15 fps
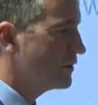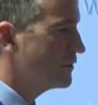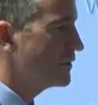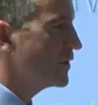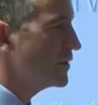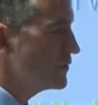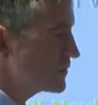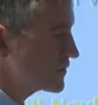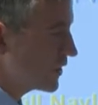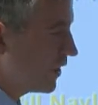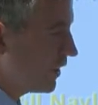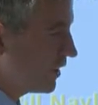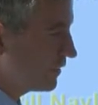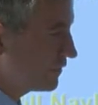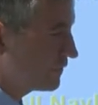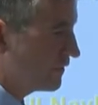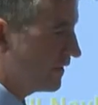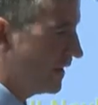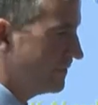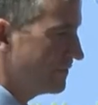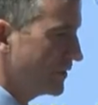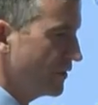reviews of
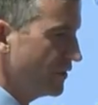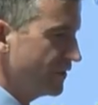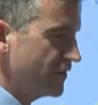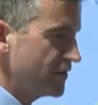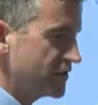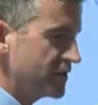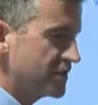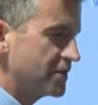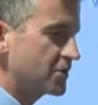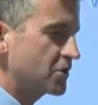um, universities in